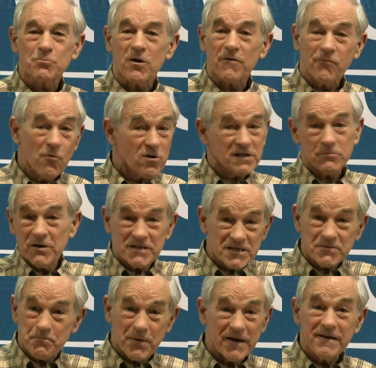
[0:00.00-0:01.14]
work for us, and we
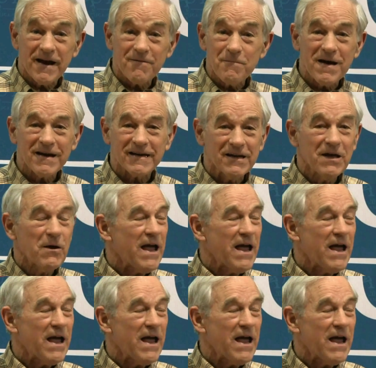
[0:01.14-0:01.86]
just spend our money.